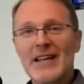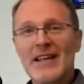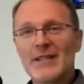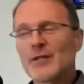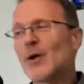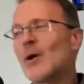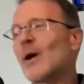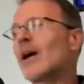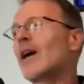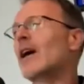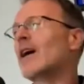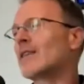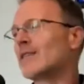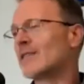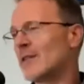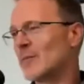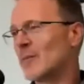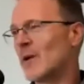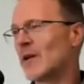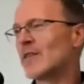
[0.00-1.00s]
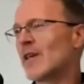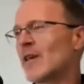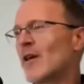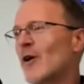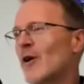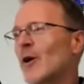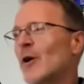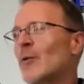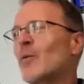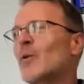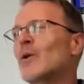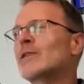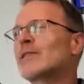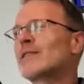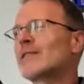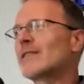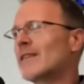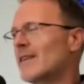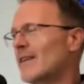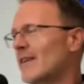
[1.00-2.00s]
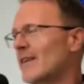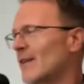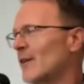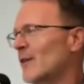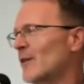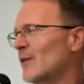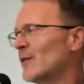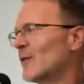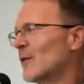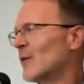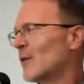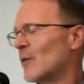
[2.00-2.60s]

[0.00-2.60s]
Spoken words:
So I asked him, I was like, all right, what's the deal